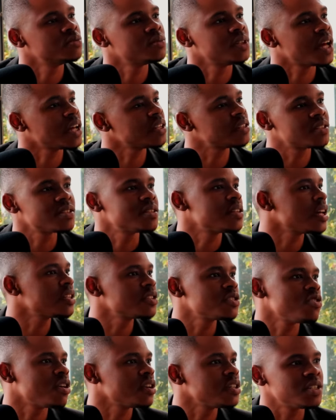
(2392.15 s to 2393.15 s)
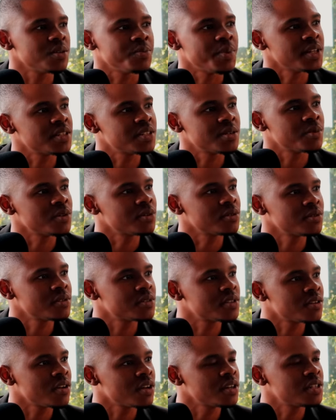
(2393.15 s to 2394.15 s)
That's non-debatable.
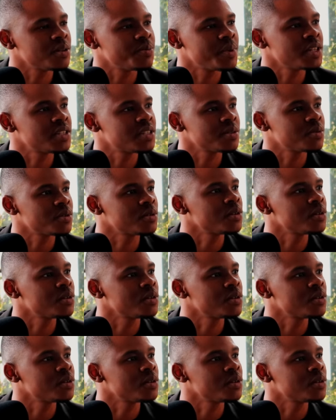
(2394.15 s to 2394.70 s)
It's a non-debatable.